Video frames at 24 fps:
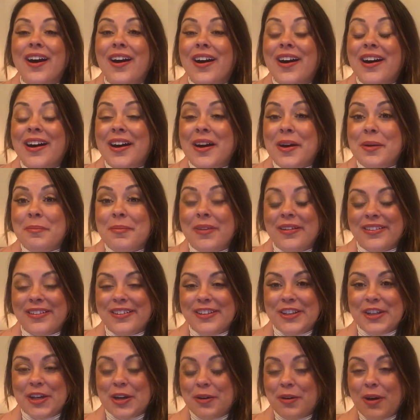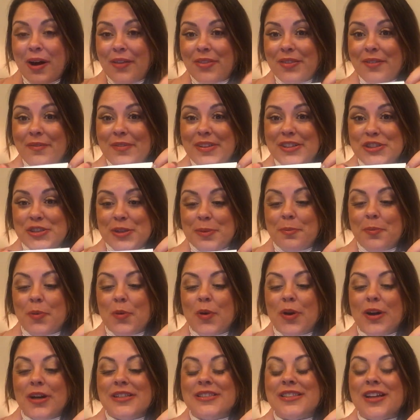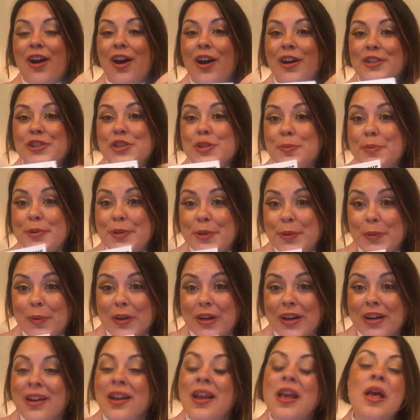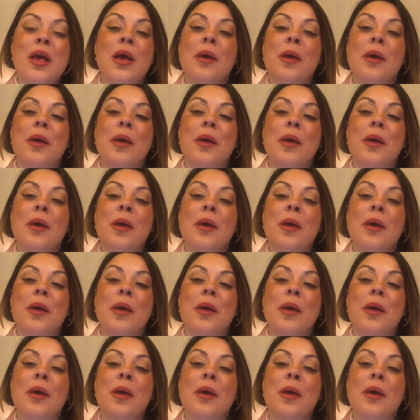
on the vision boards, entrepreneur,